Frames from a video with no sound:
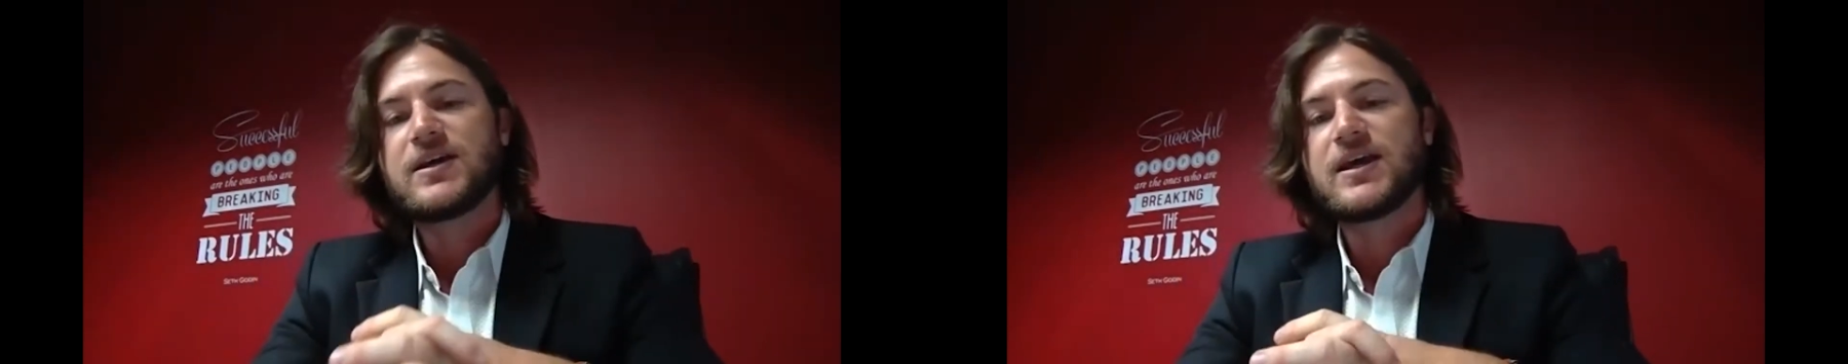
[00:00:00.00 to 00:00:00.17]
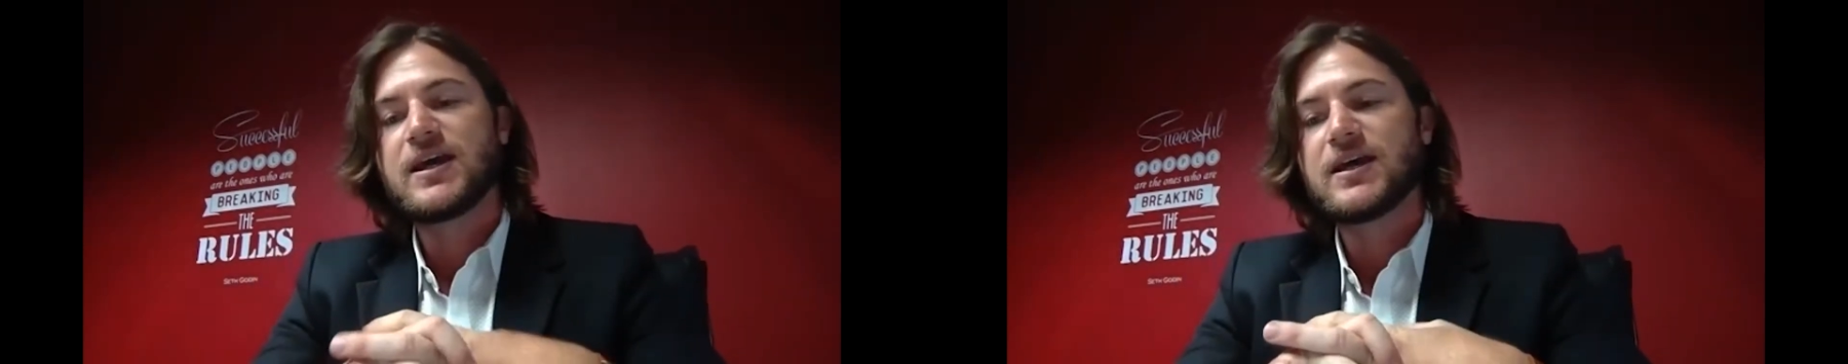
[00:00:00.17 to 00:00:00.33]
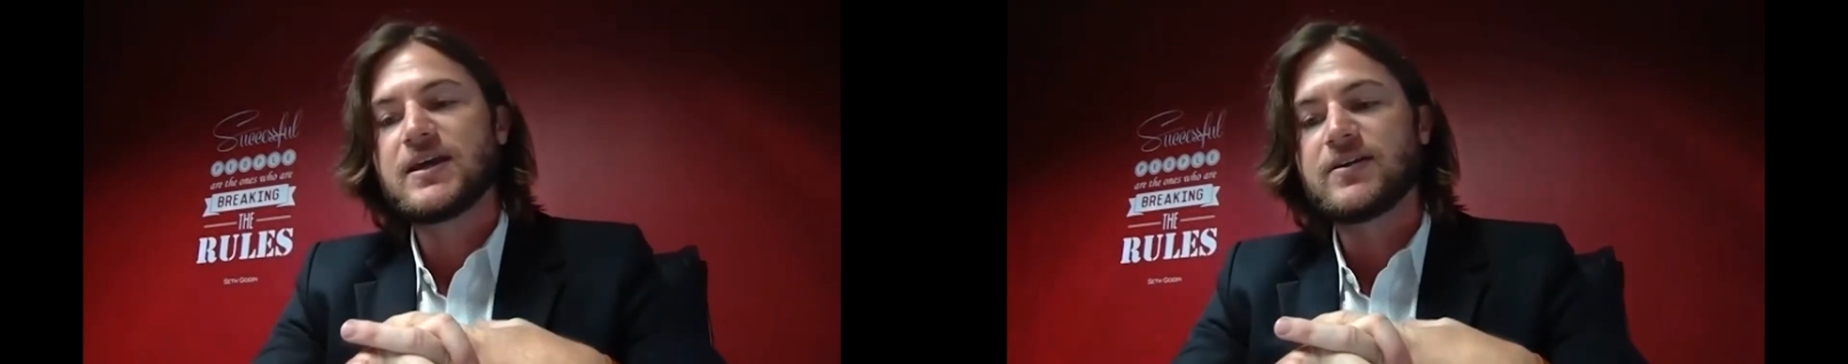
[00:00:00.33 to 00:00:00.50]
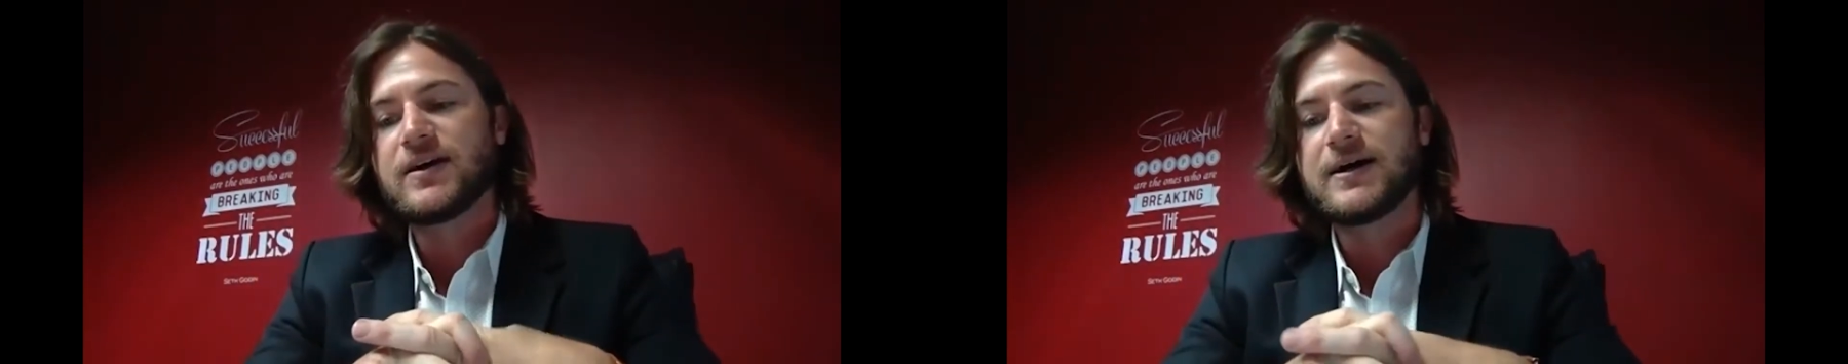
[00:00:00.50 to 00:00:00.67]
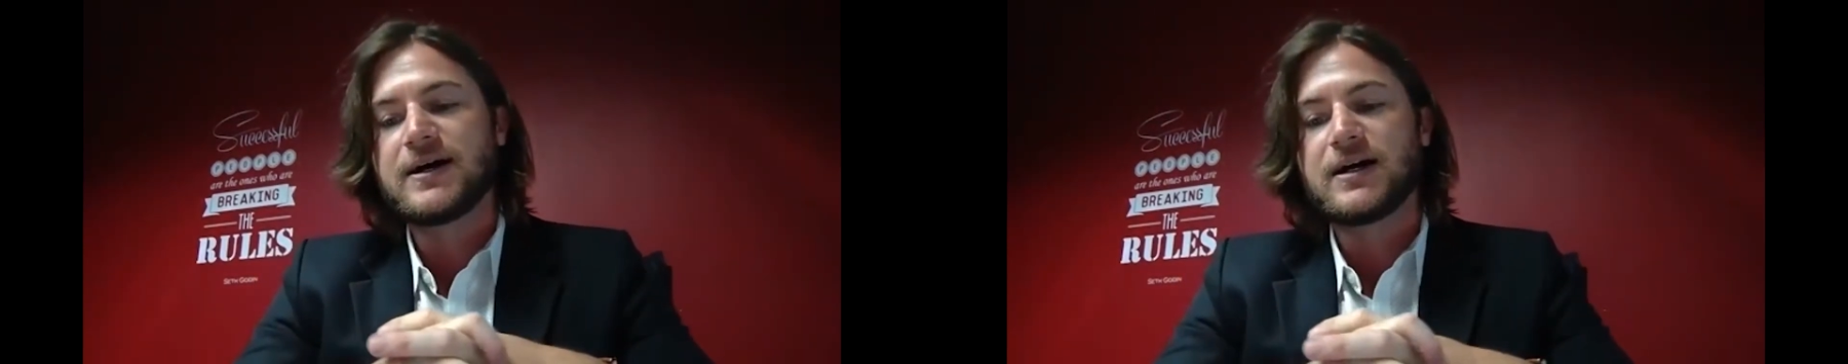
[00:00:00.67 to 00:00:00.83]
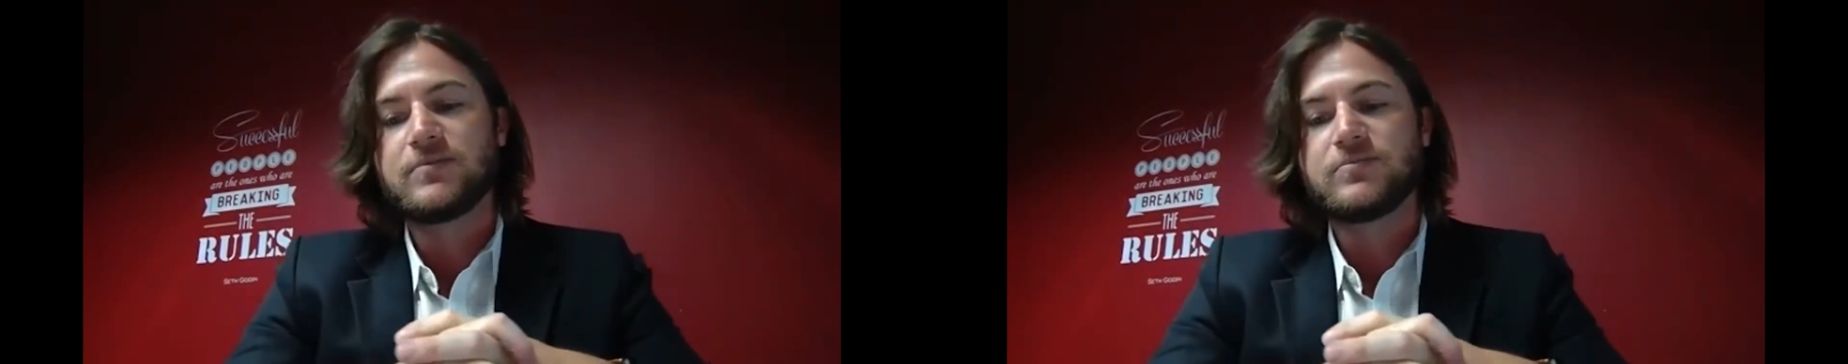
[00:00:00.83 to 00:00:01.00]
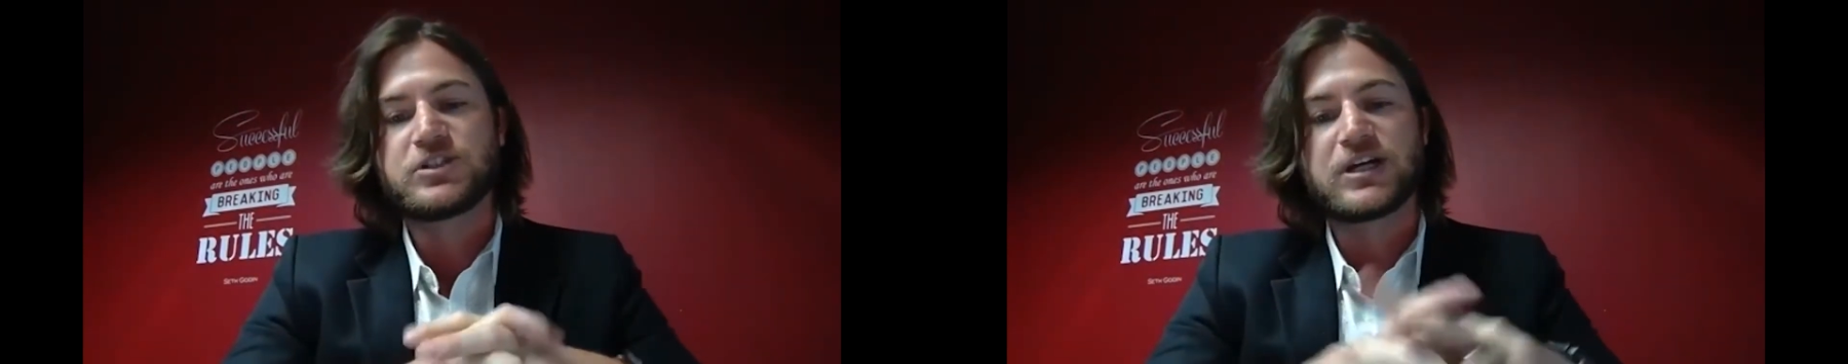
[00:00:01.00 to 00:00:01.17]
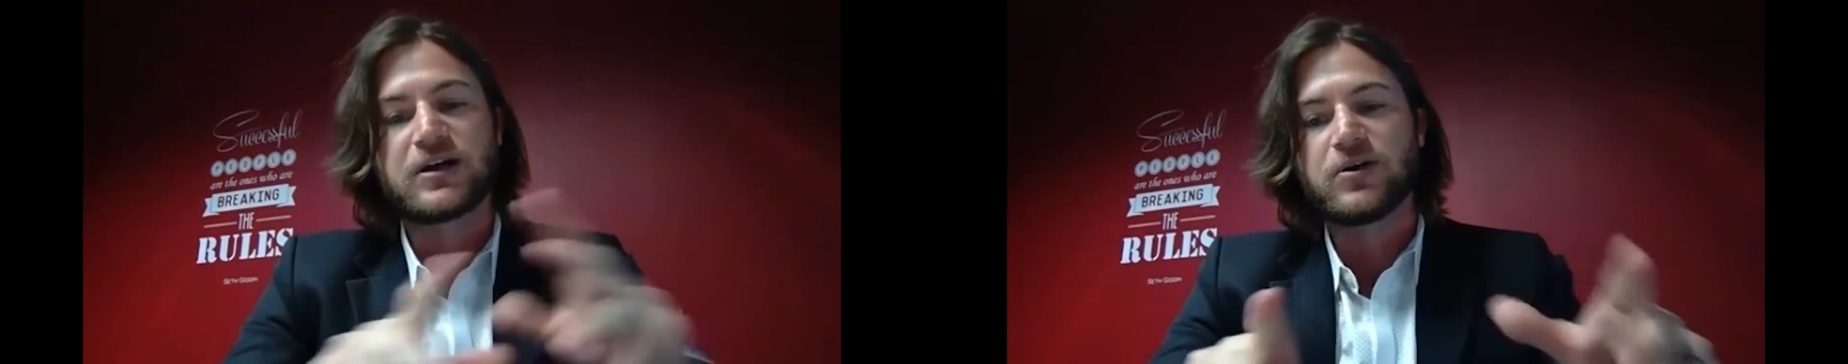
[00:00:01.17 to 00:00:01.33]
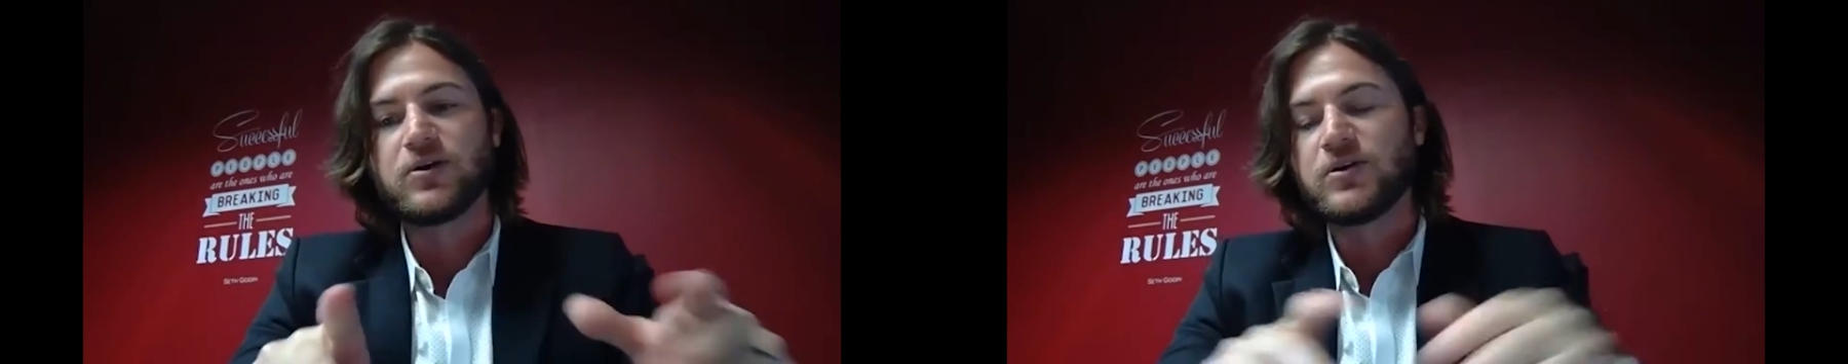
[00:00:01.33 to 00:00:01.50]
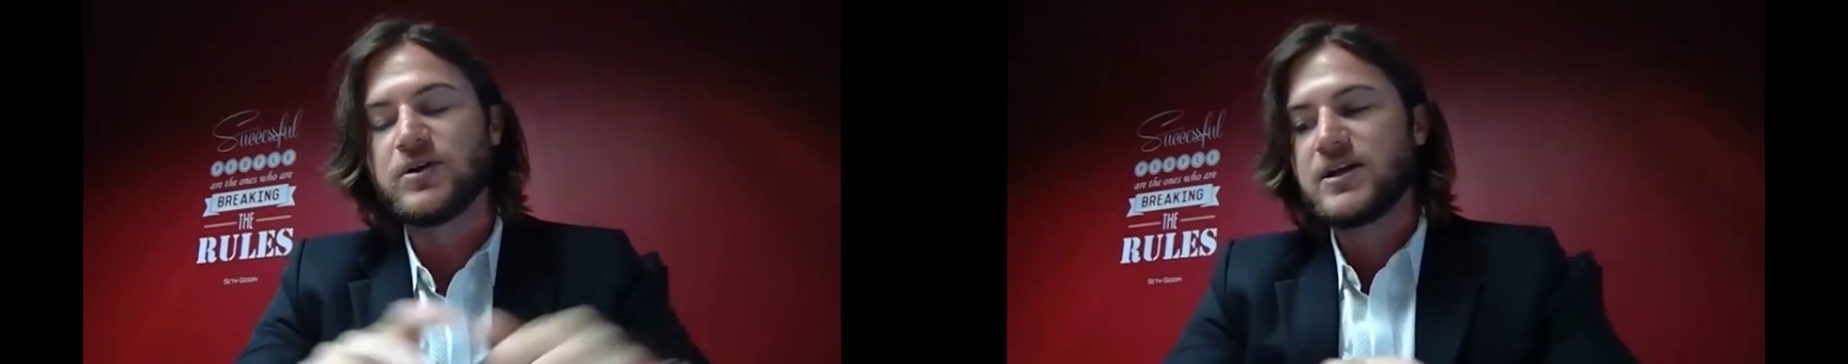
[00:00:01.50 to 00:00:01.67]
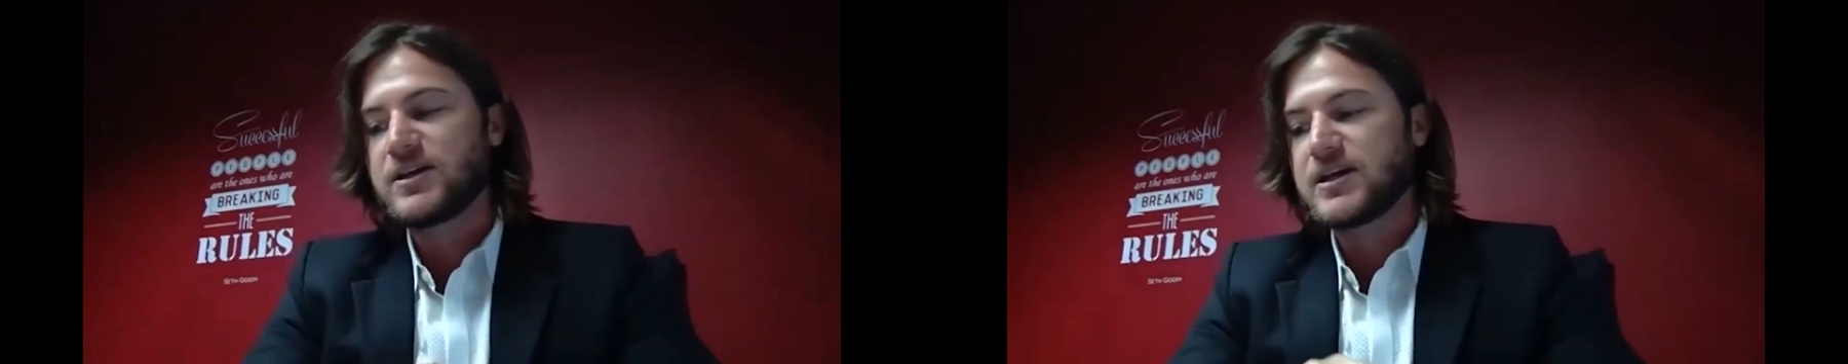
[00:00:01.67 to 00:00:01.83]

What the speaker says: And Carol,